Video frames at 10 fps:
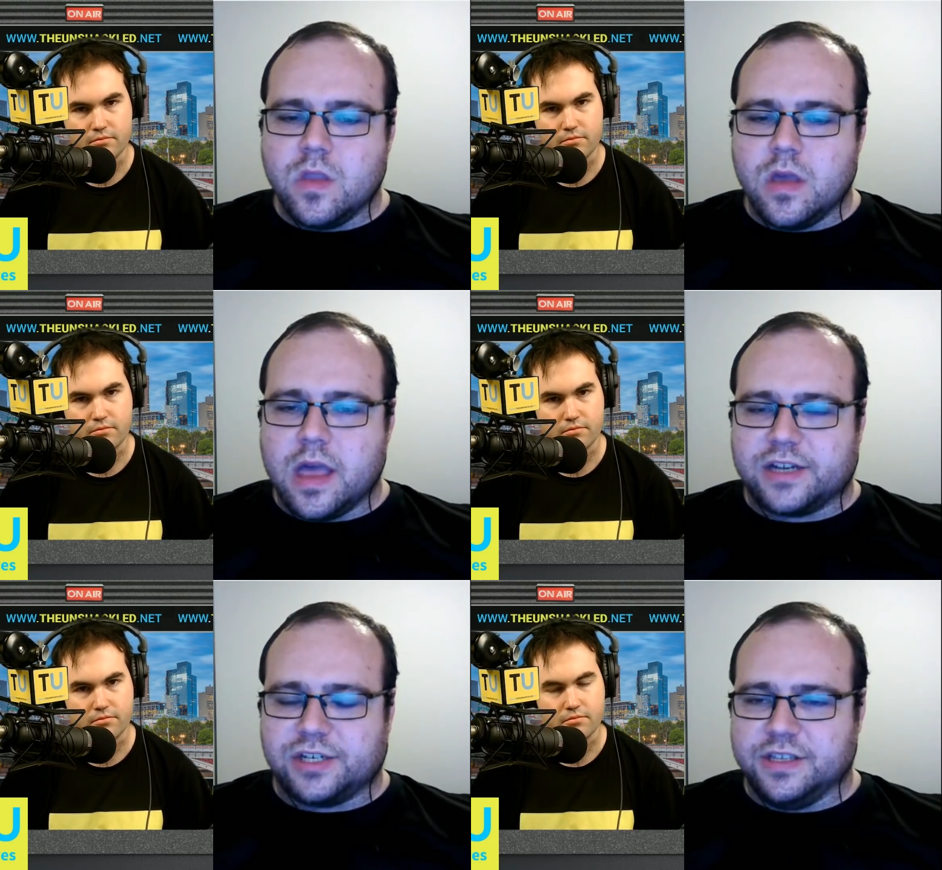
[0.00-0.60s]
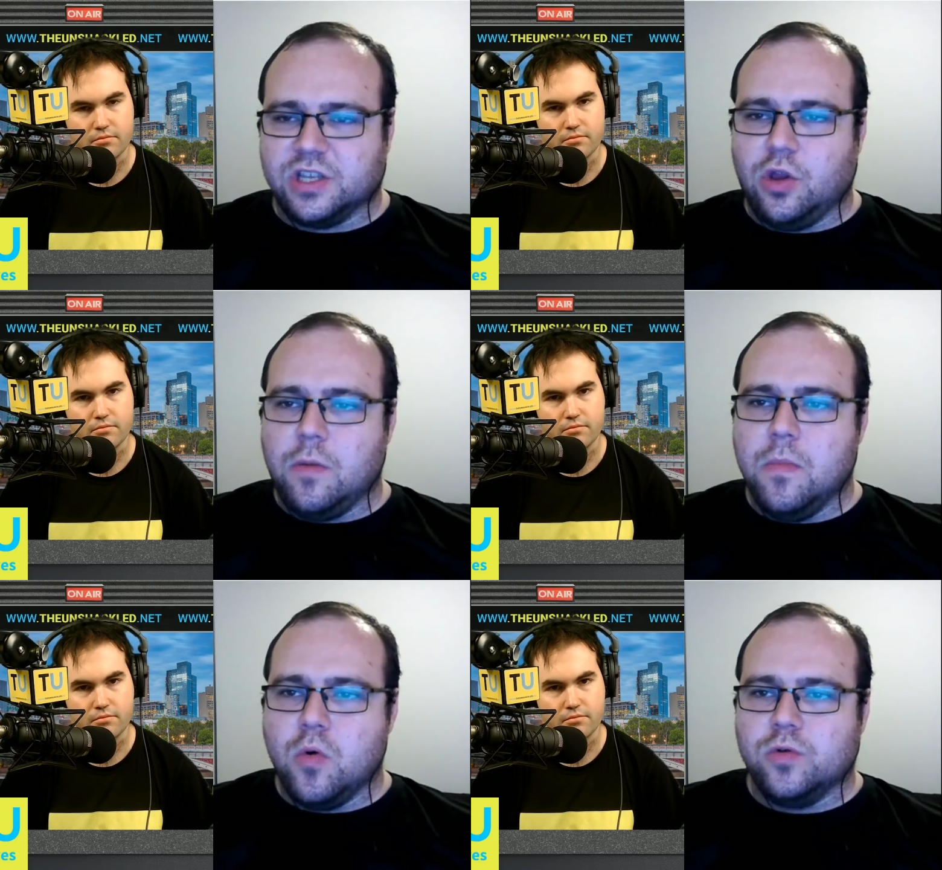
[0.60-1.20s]
Speaker 1: Actually, there's a lot
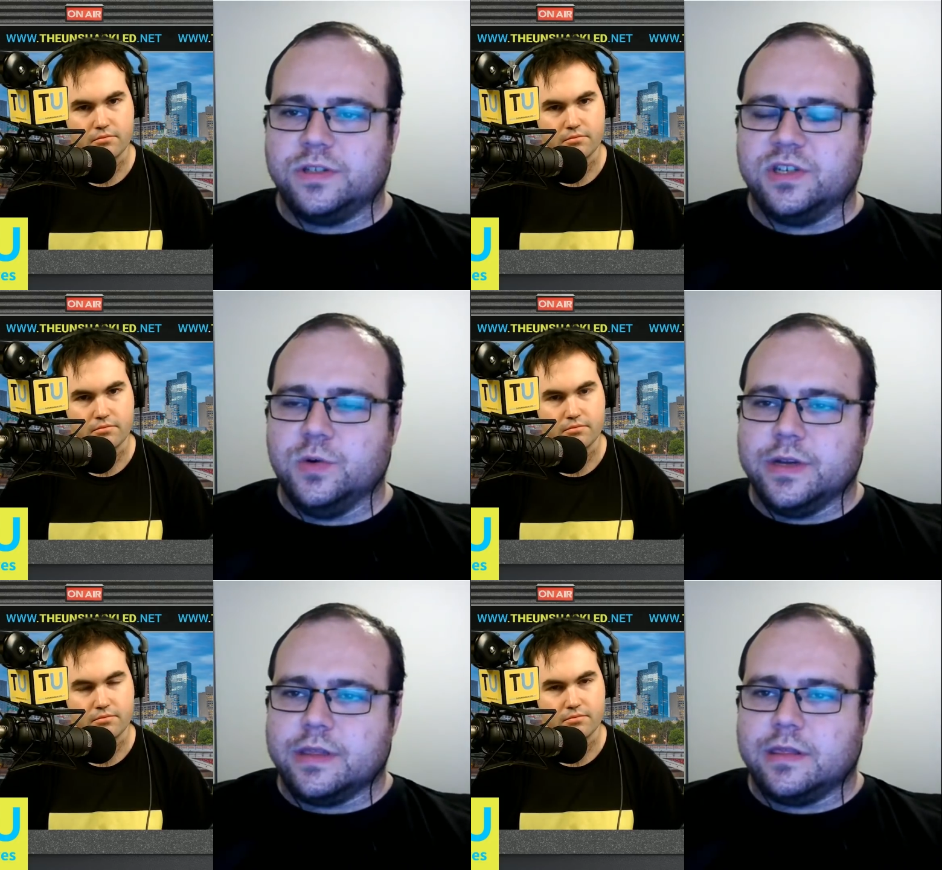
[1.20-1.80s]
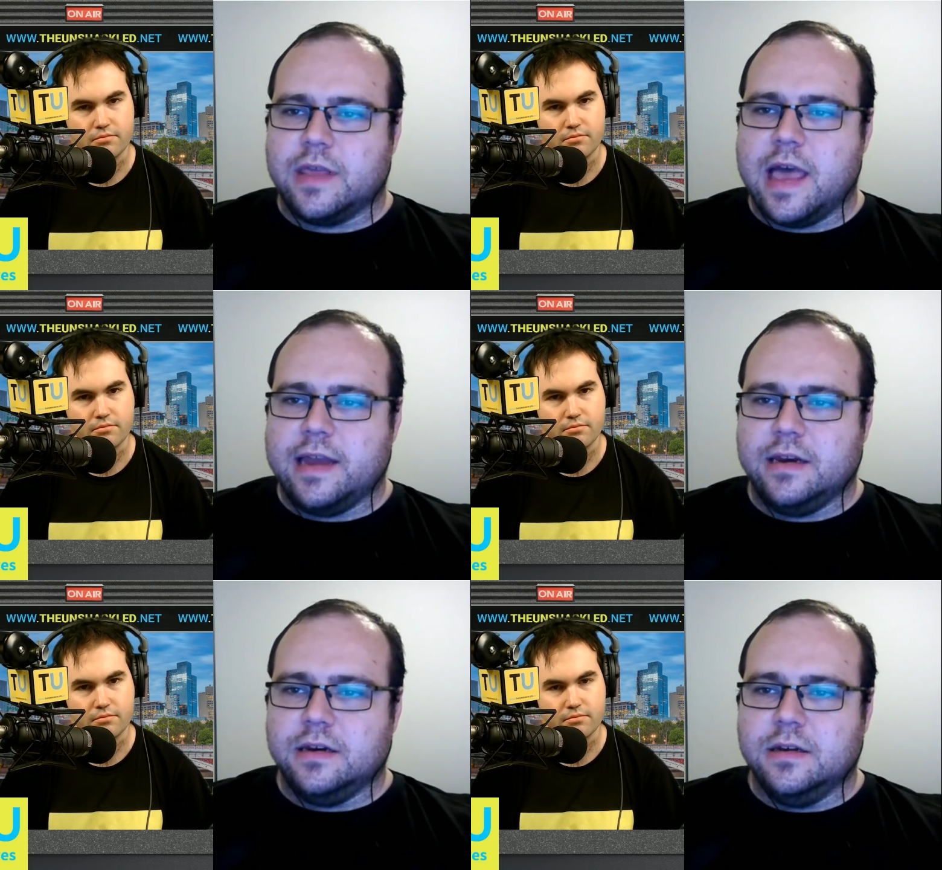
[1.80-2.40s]
more to it
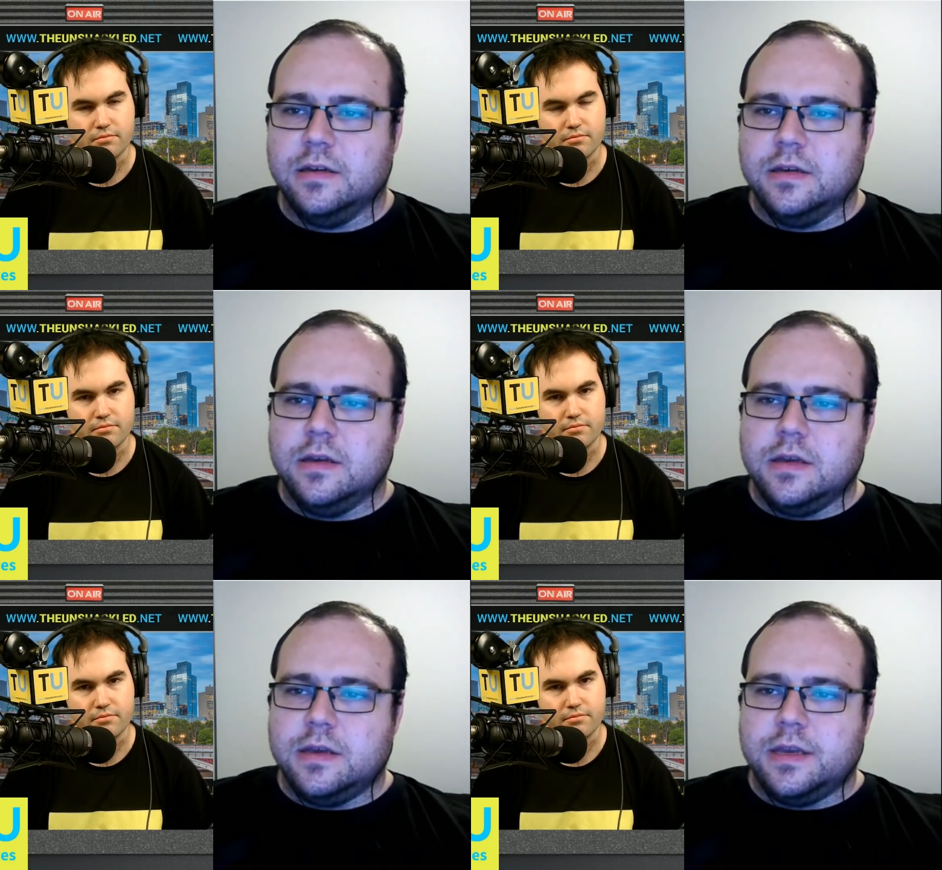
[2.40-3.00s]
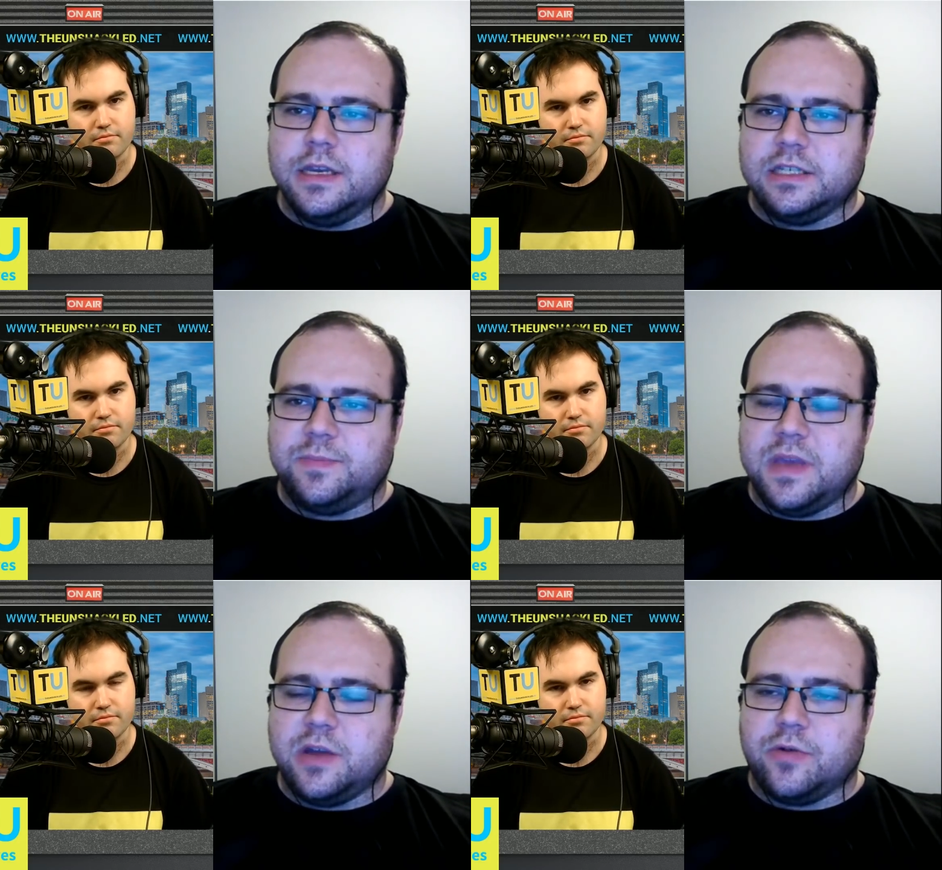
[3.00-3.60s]
than is
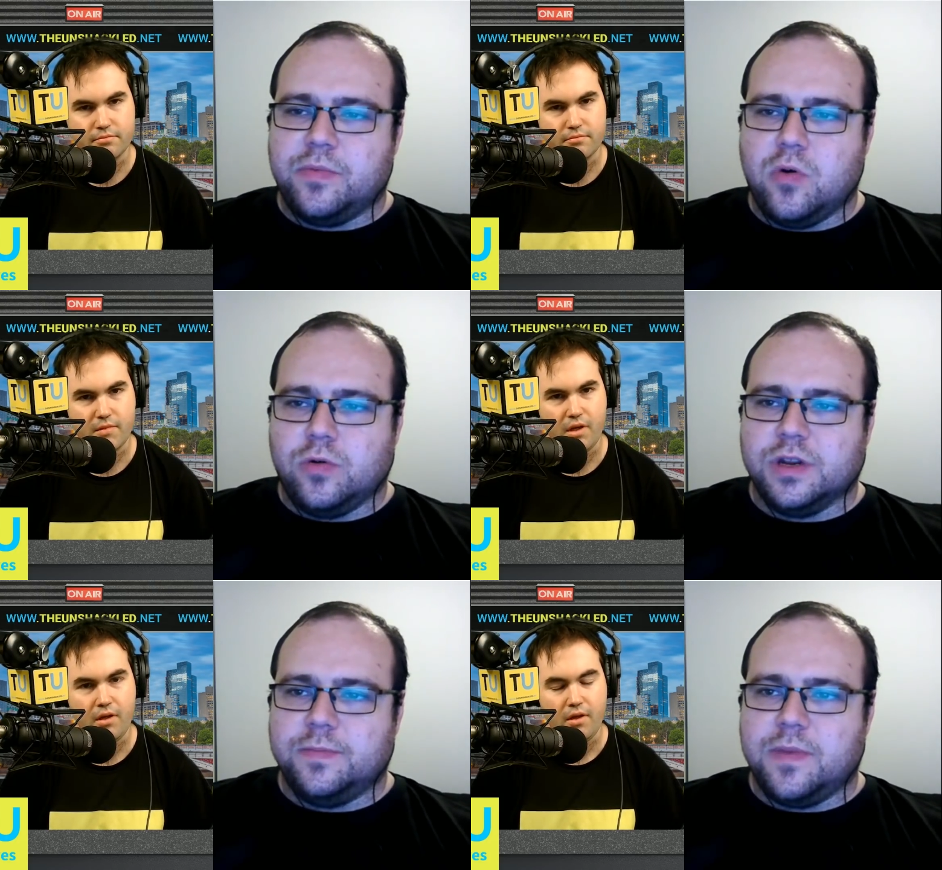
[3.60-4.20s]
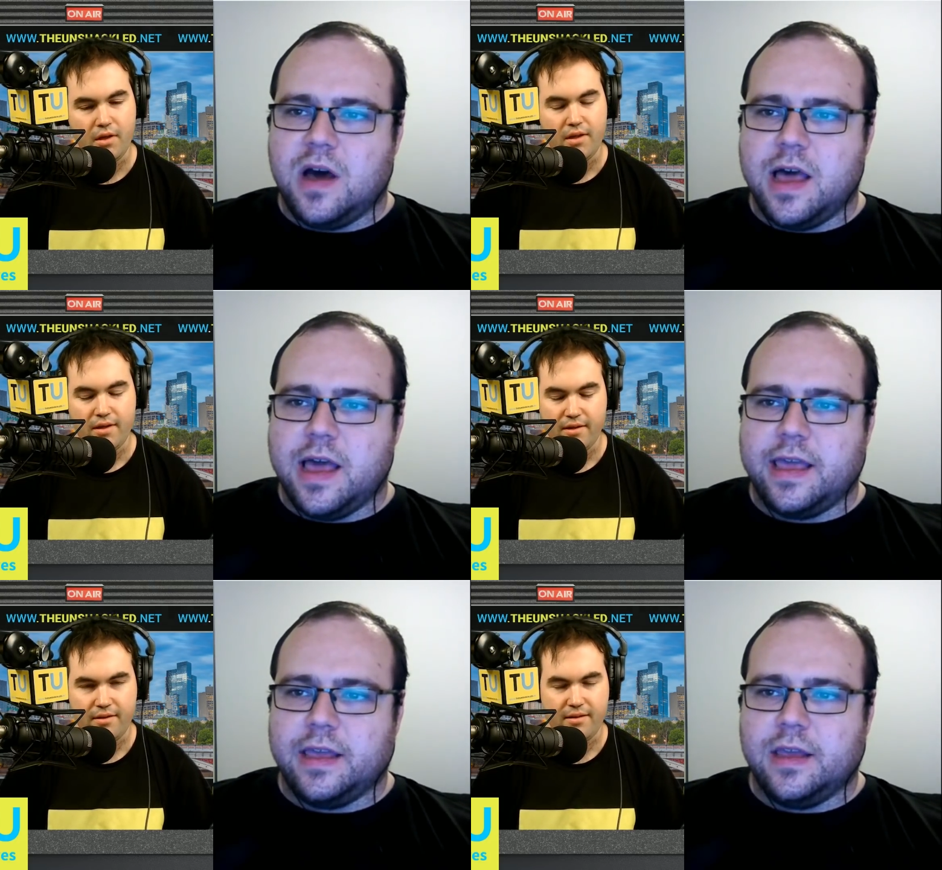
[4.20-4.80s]
being reported
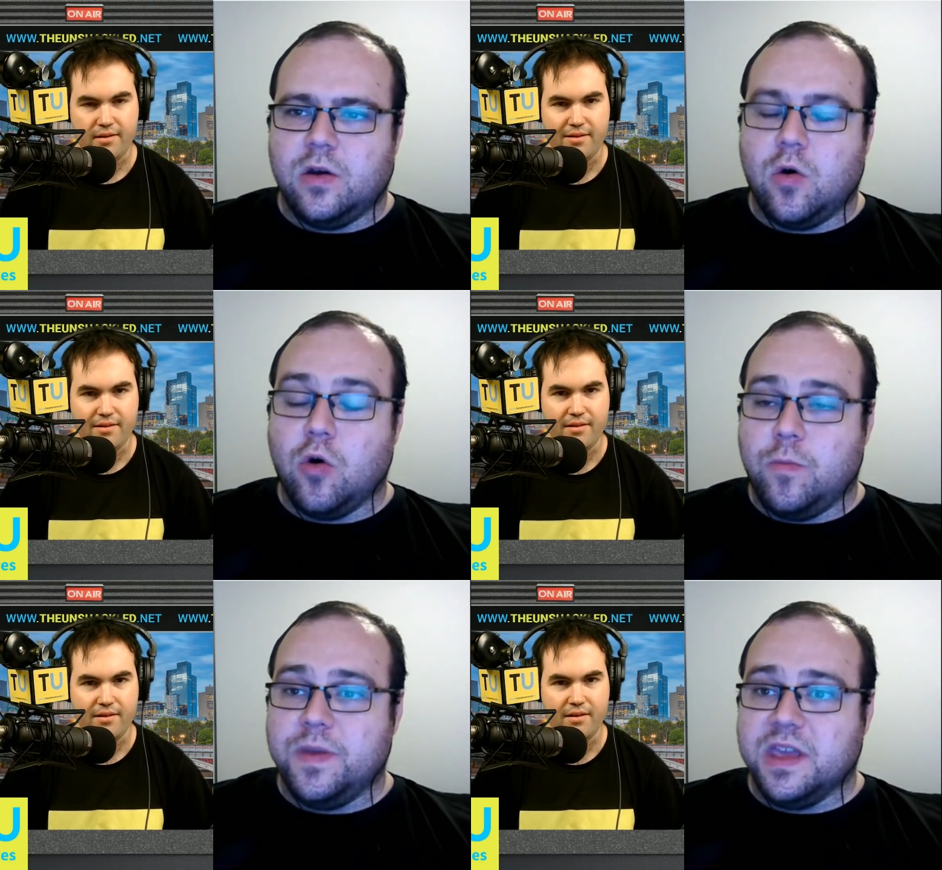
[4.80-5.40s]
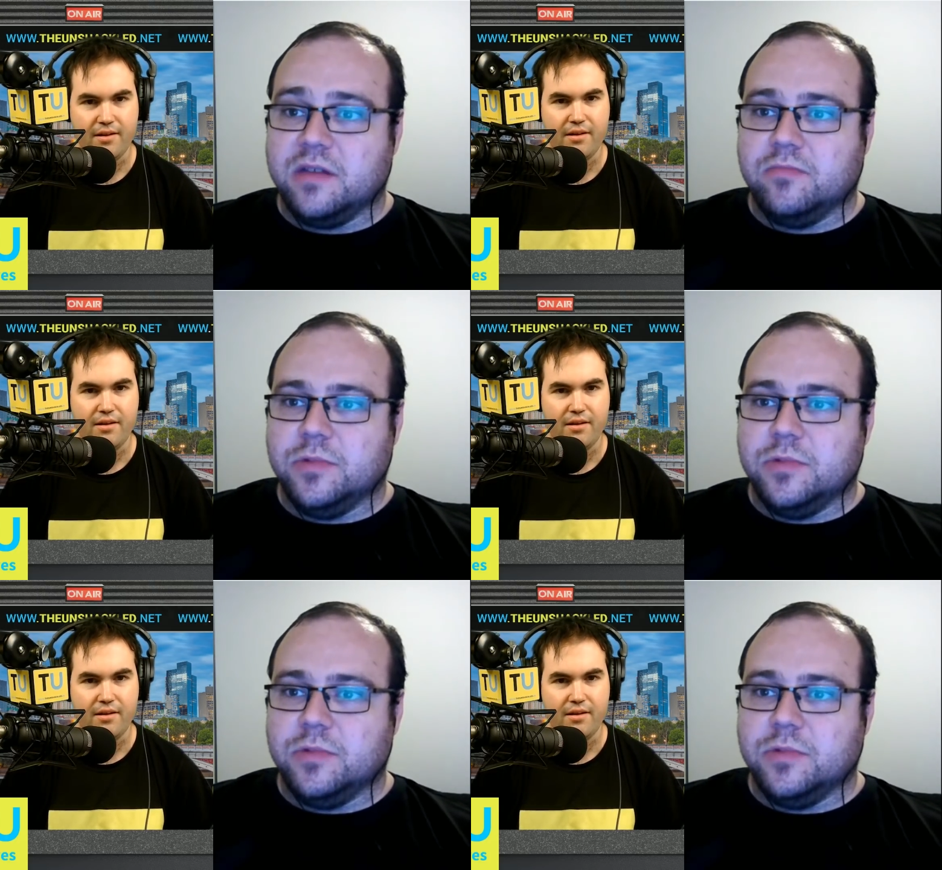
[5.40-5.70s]
by or being